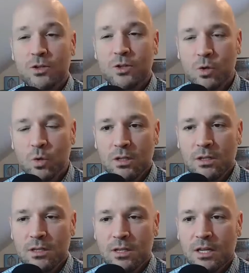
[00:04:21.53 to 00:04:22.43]
tool
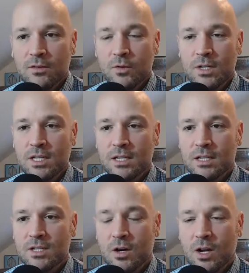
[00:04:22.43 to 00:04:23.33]
that you've recently
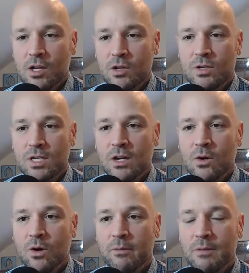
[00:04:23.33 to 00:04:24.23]
started using,
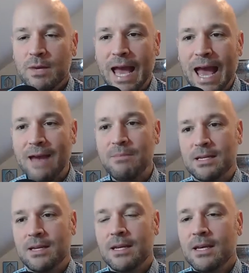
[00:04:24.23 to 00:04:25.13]
or maybe a
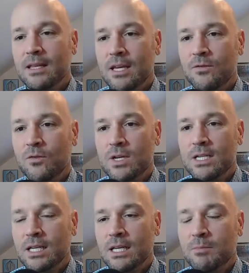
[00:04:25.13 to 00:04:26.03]
habit that you've
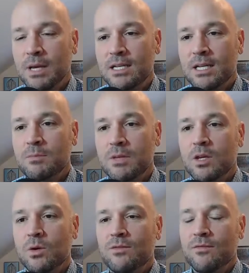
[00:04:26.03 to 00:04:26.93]
recently picked up that
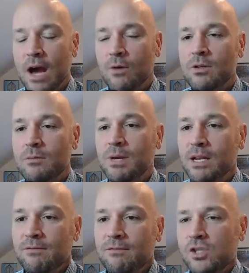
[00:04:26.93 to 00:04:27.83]
you have found
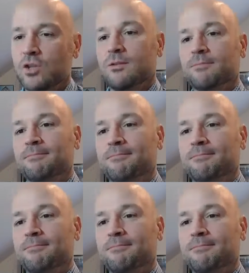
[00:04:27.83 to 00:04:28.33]
beneficial?